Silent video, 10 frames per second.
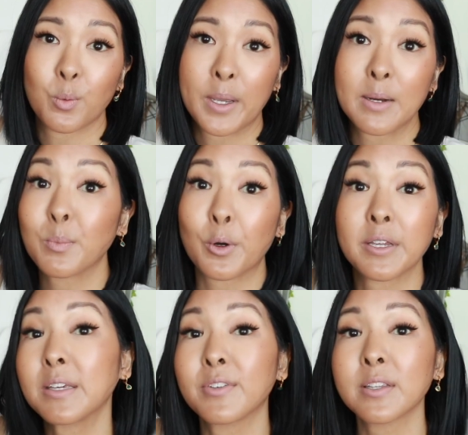weight more
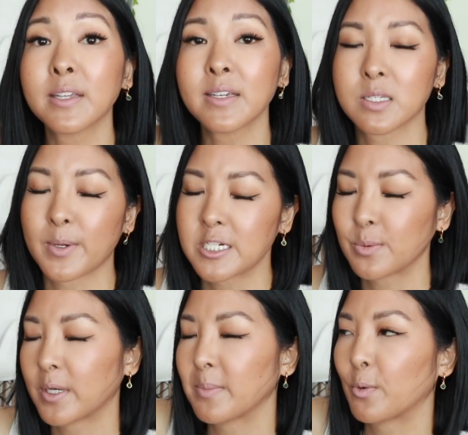evenly, especially
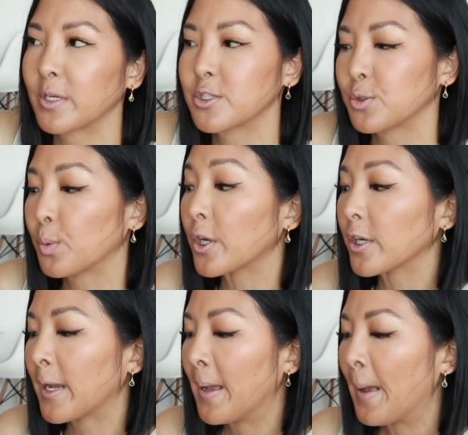when I'm going to
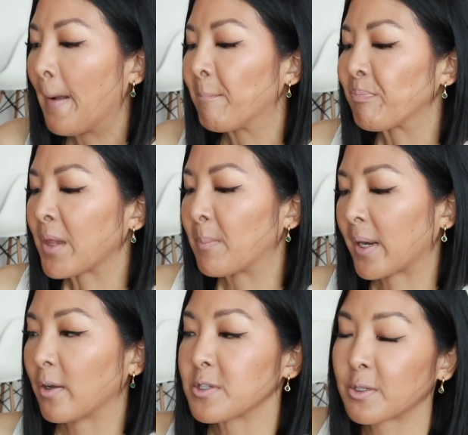work. But
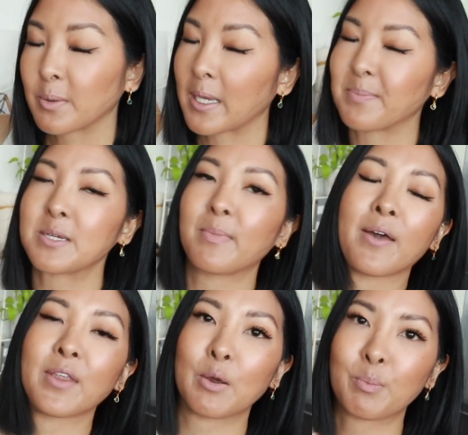I also kept in
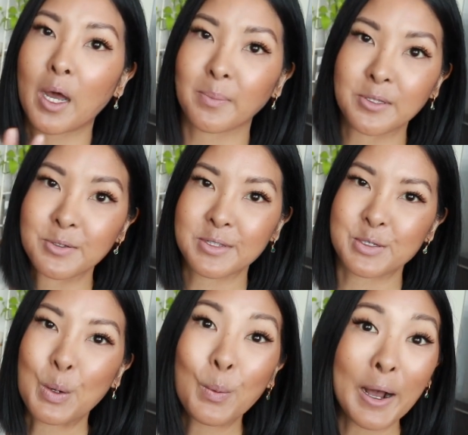mind that I would probably use this
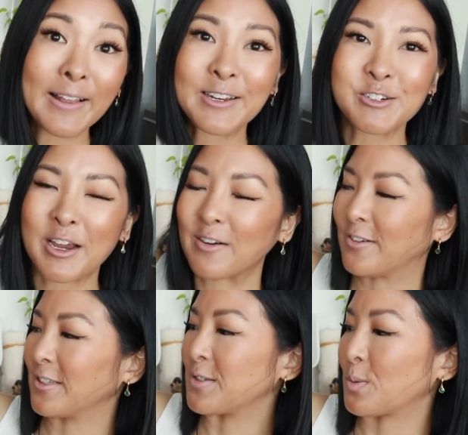while I
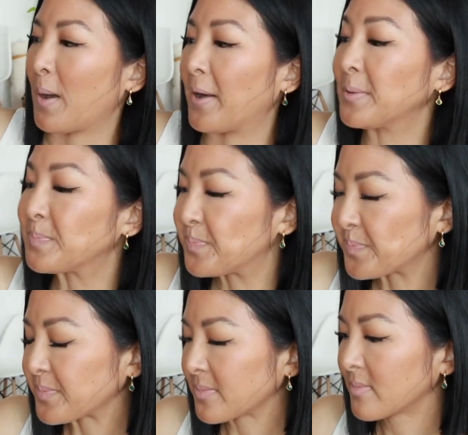travel as well.
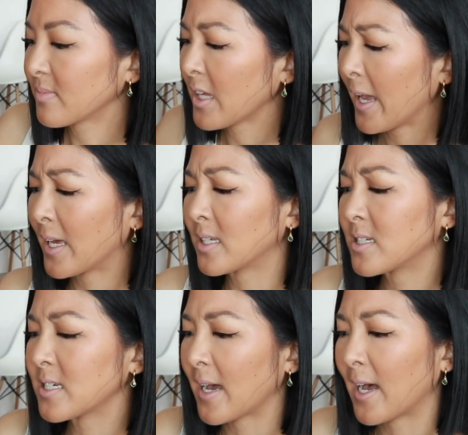
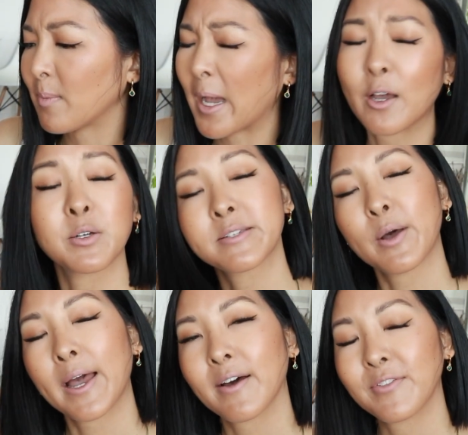And I also
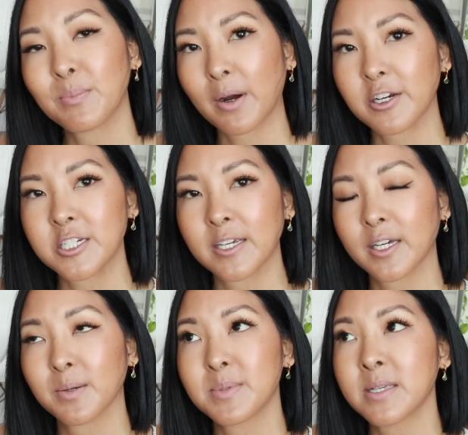have the Marc
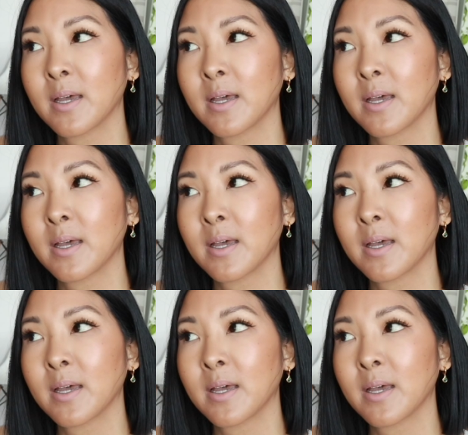Jacobs